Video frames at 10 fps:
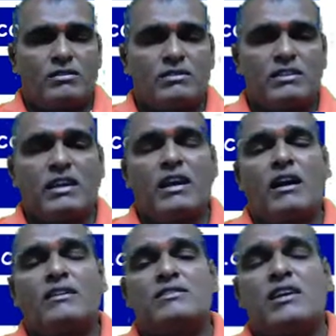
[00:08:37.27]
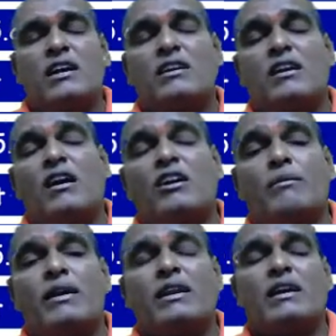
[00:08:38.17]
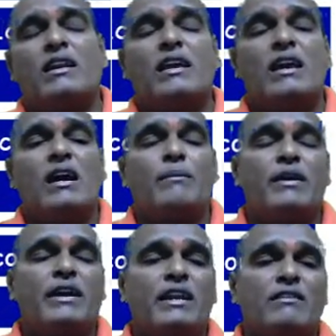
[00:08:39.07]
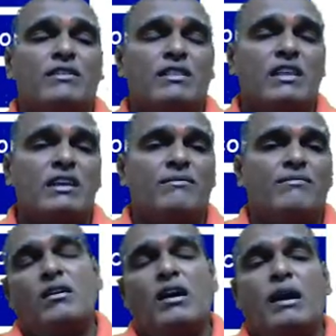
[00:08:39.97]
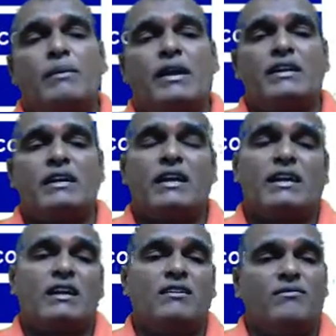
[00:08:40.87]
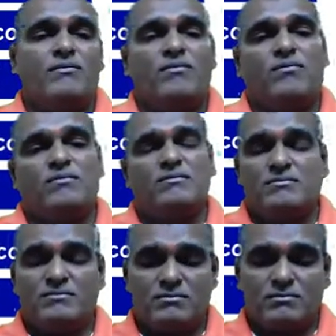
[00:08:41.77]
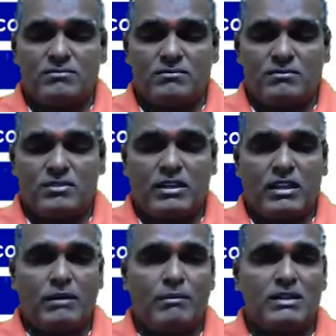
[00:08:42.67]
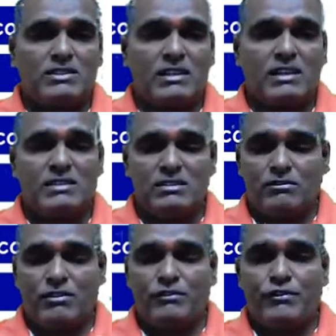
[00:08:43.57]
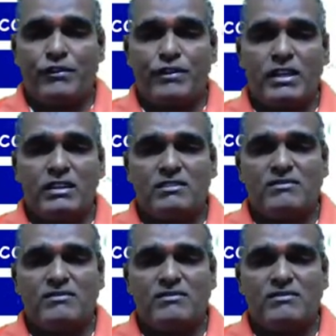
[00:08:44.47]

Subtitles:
See, chart automatically updating with the updated data. Here I am mentioning as 150,